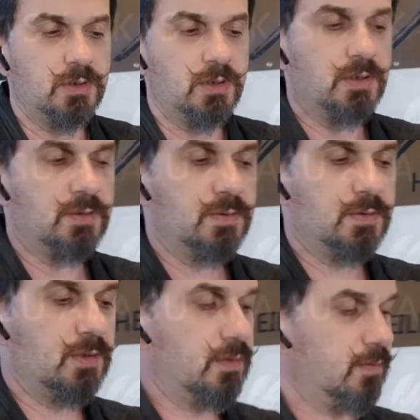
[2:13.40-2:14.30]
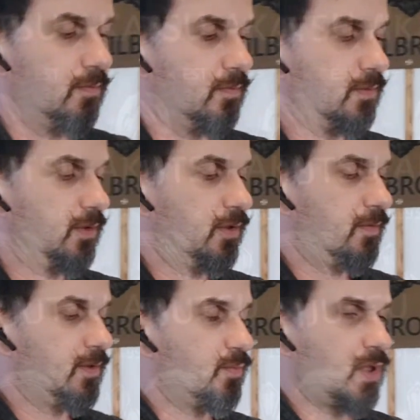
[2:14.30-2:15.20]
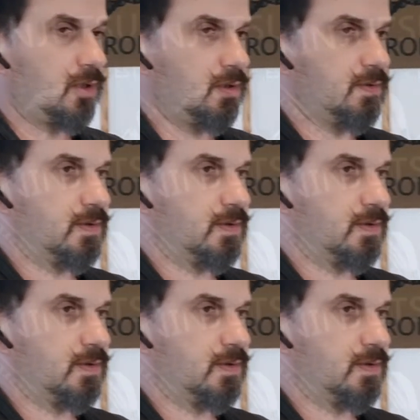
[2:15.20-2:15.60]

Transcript: they bring back the scabbard.